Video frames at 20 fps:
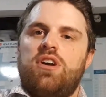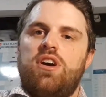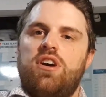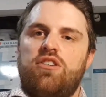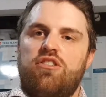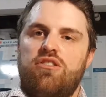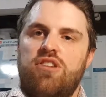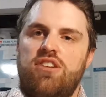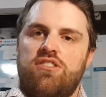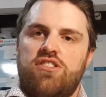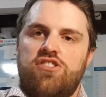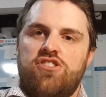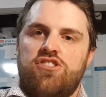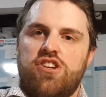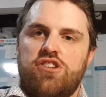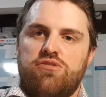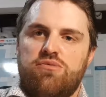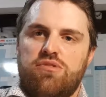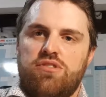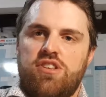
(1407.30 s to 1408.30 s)
crazy
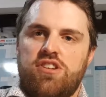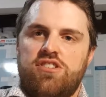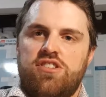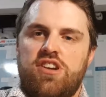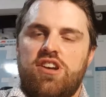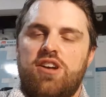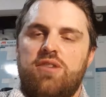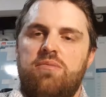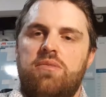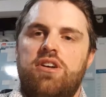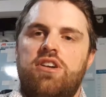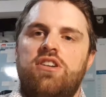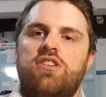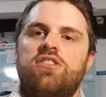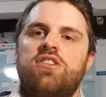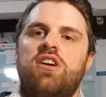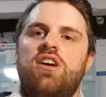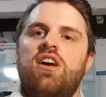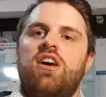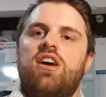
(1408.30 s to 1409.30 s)
schedule that you can't
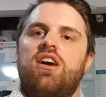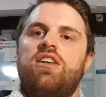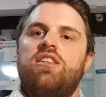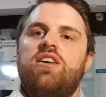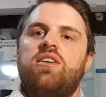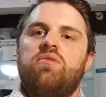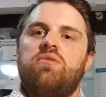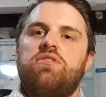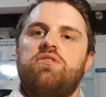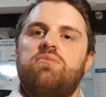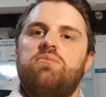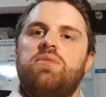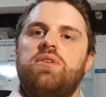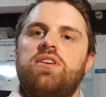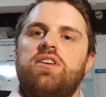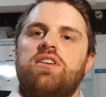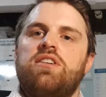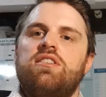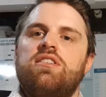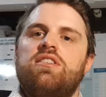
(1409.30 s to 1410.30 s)
manage. And that was a
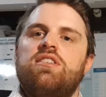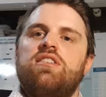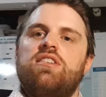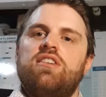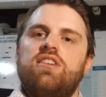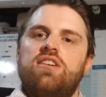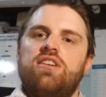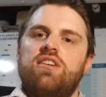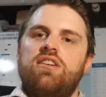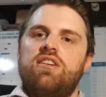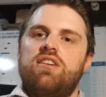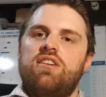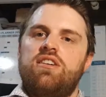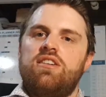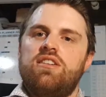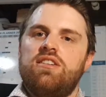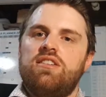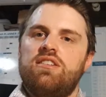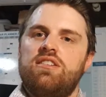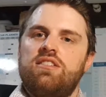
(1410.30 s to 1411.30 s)
big
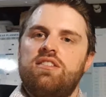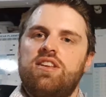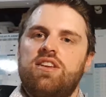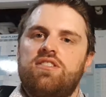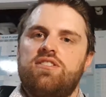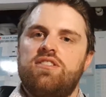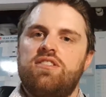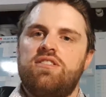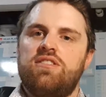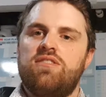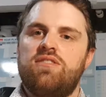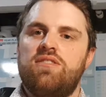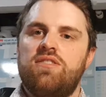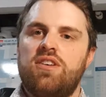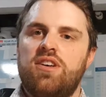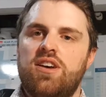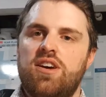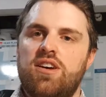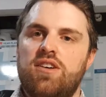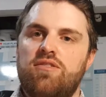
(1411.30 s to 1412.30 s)
lesson
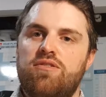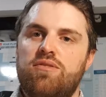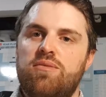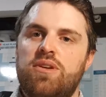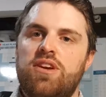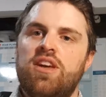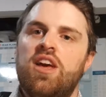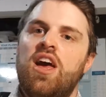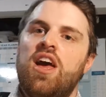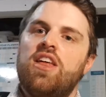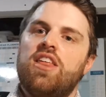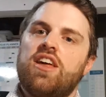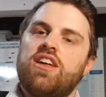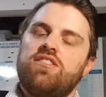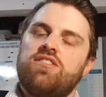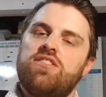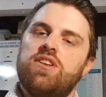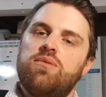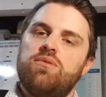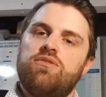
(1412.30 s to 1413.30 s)
for me. That
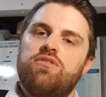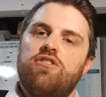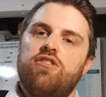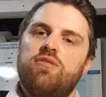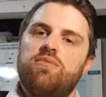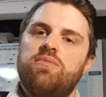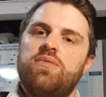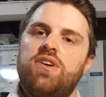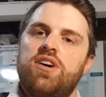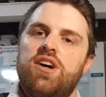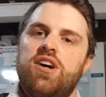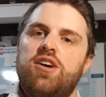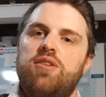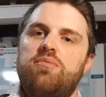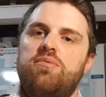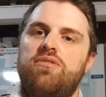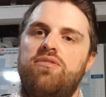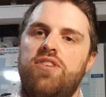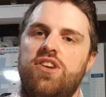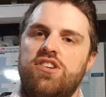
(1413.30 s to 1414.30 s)
stems from
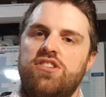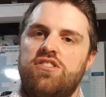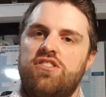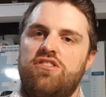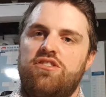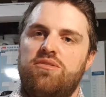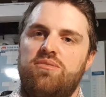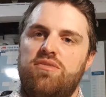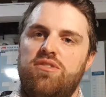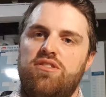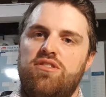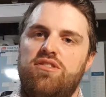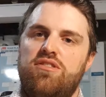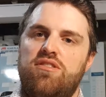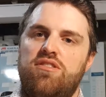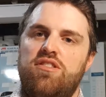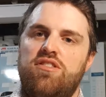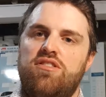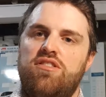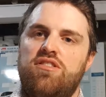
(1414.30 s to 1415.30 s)
perfectionism.
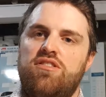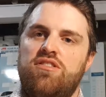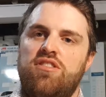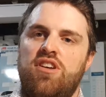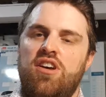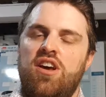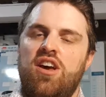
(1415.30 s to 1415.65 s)
This is